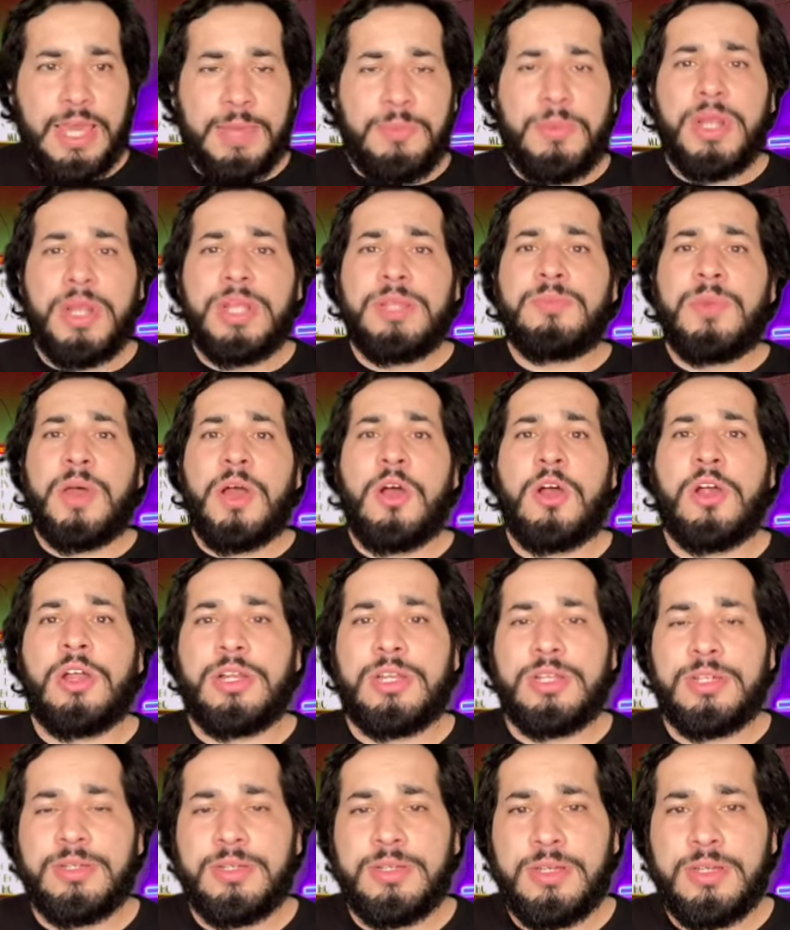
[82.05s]
It breaks my
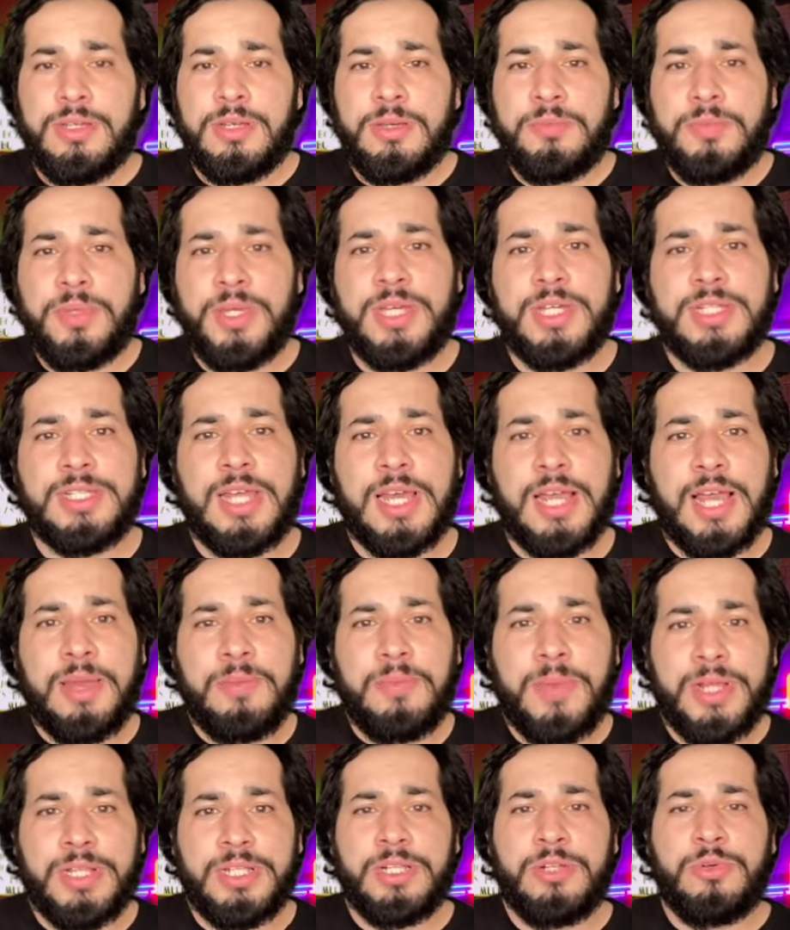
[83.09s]
heart because, like I
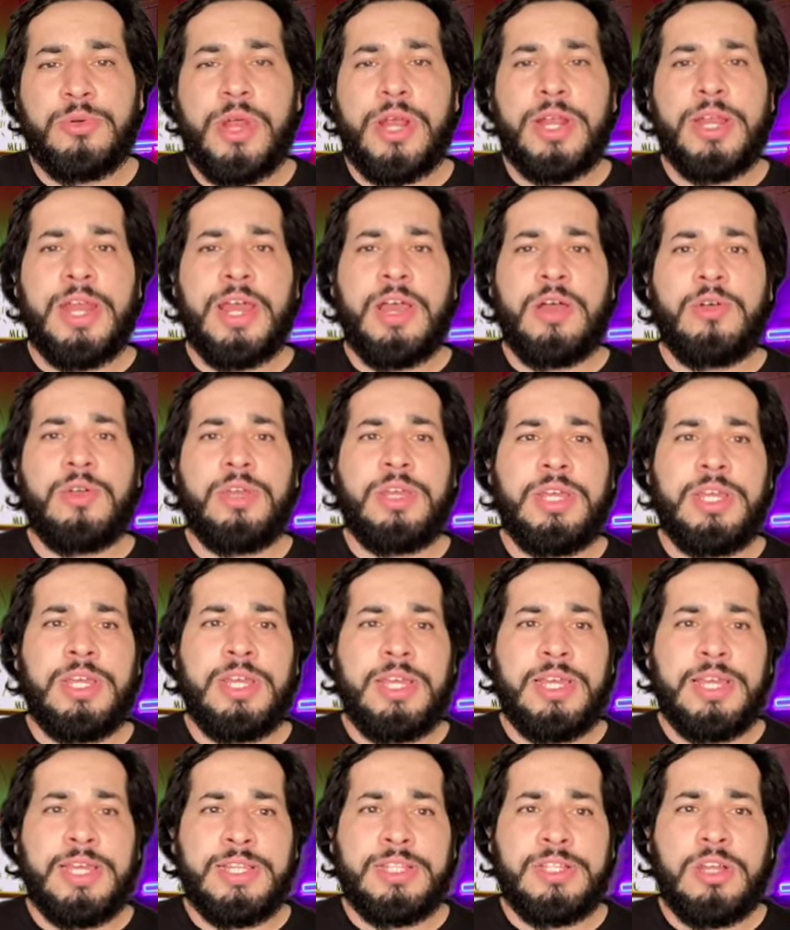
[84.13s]
mentioned, right now
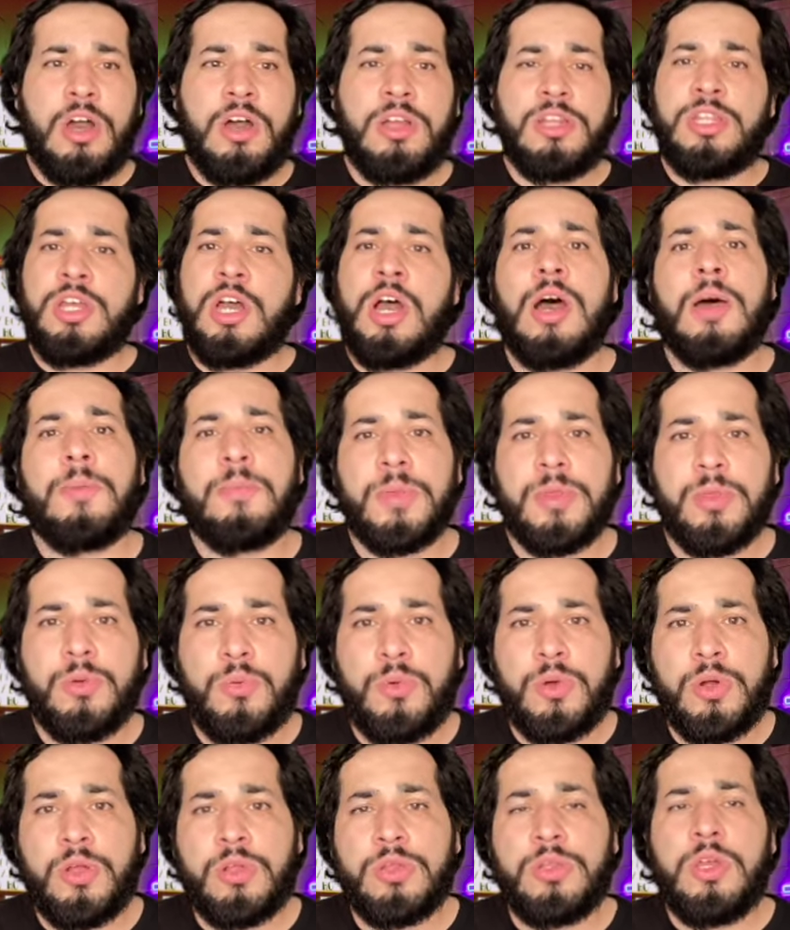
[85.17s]
he is on top of the
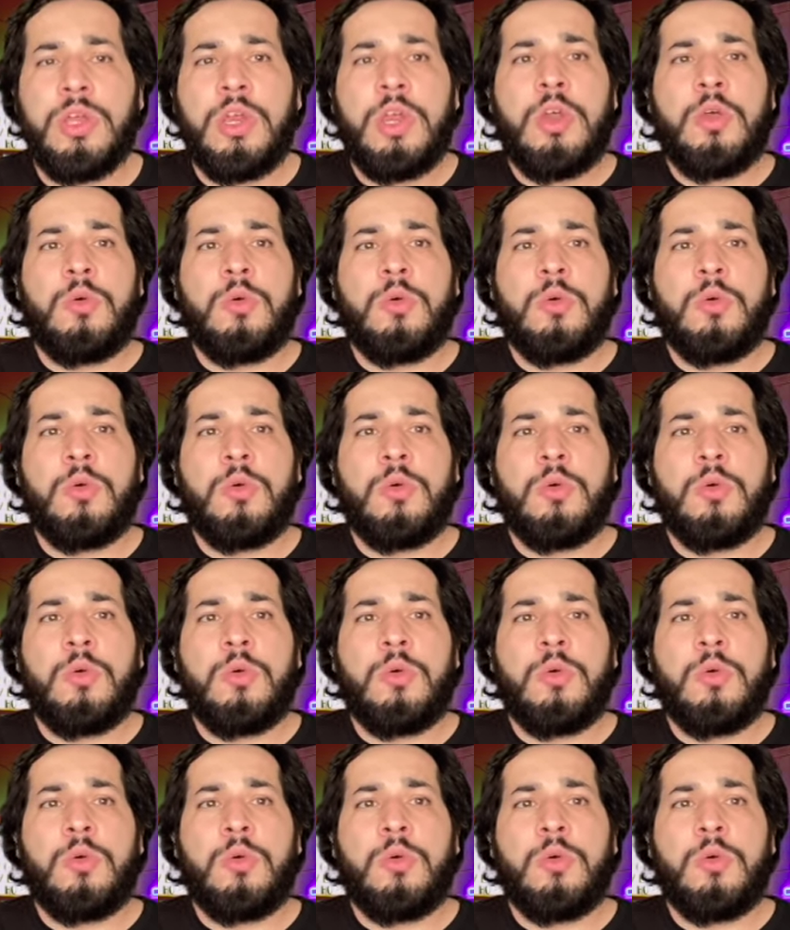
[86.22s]
world.